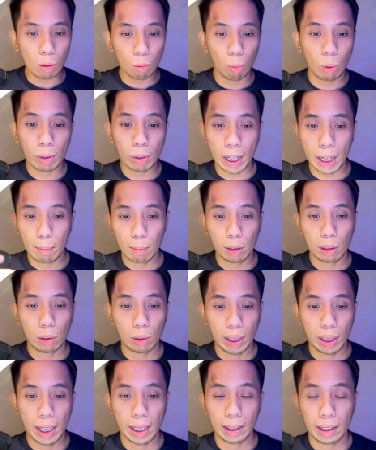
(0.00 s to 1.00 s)
we were able
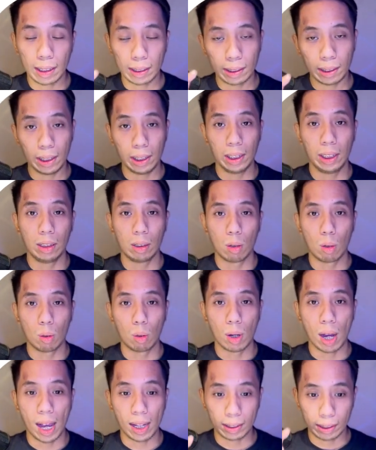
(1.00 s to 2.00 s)
to get the
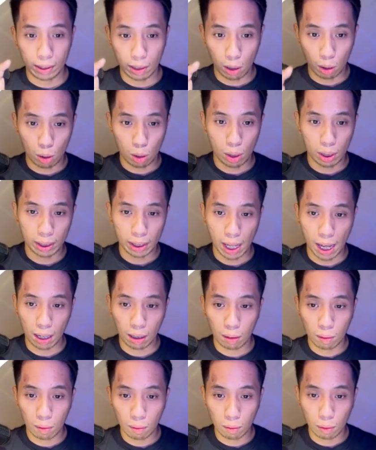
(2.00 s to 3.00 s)
CEO as the
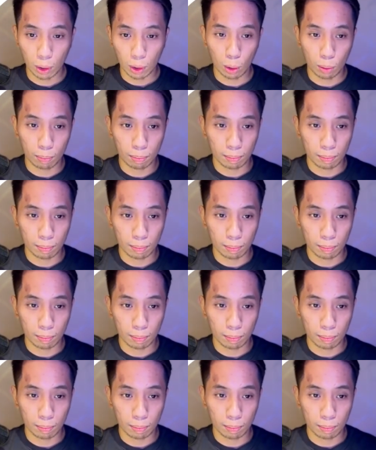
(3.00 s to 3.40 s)
contact from